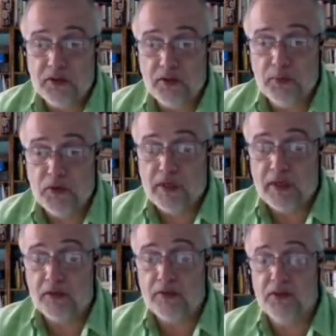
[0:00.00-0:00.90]
to sort of push
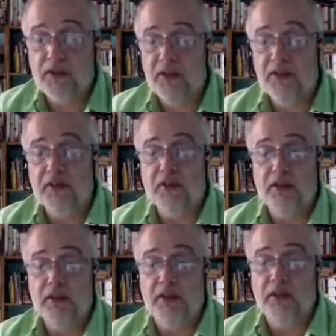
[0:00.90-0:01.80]
out across England.
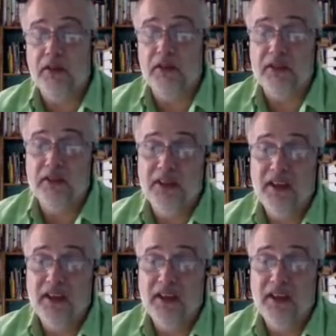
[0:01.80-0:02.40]
And I think